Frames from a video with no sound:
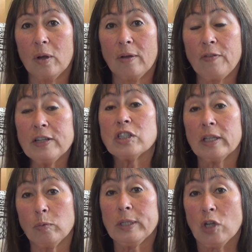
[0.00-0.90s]

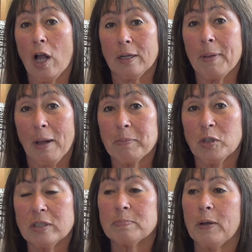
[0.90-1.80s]
Eventually we talk about
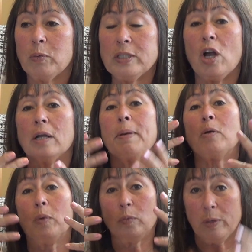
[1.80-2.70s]
books, but we talk
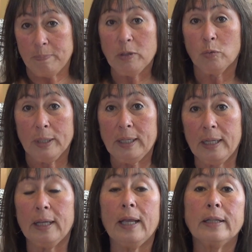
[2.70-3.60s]
about what we've been
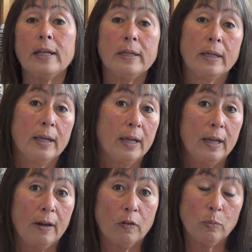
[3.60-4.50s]
reading. And then
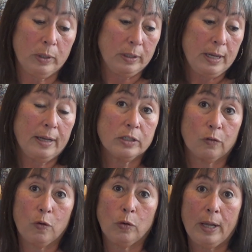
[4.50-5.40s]
everyone has their
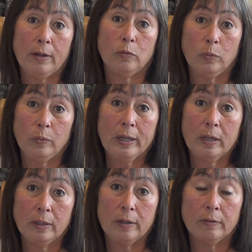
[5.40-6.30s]
phone out and
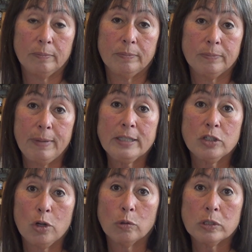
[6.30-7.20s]
makes
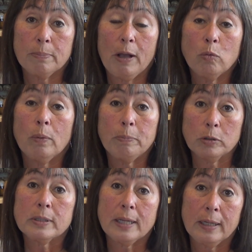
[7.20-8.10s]
notes about what
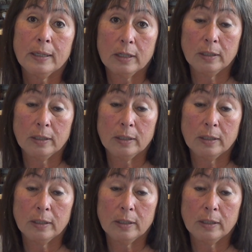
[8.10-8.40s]
books they,